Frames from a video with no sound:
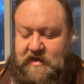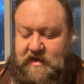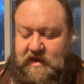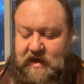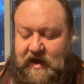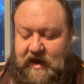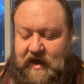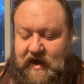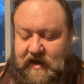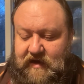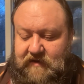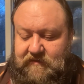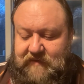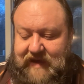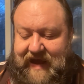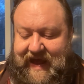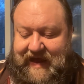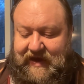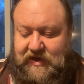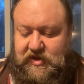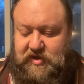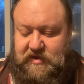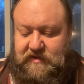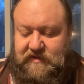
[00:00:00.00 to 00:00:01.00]

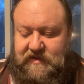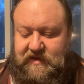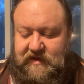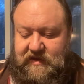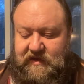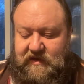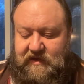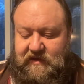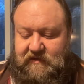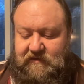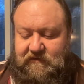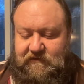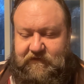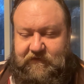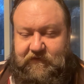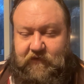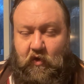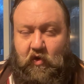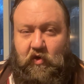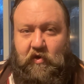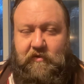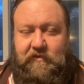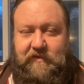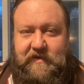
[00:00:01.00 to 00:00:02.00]
actually
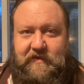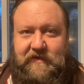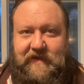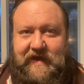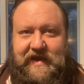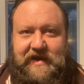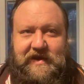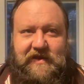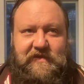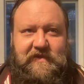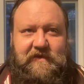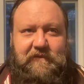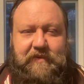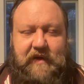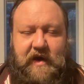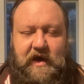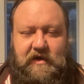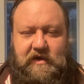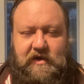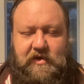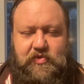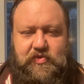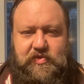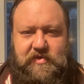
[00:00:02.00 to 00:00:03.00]
formulating the
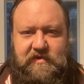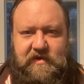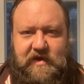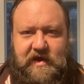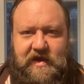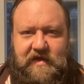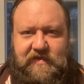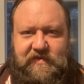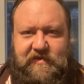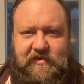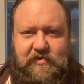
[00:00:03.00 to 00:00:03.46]
policy, right?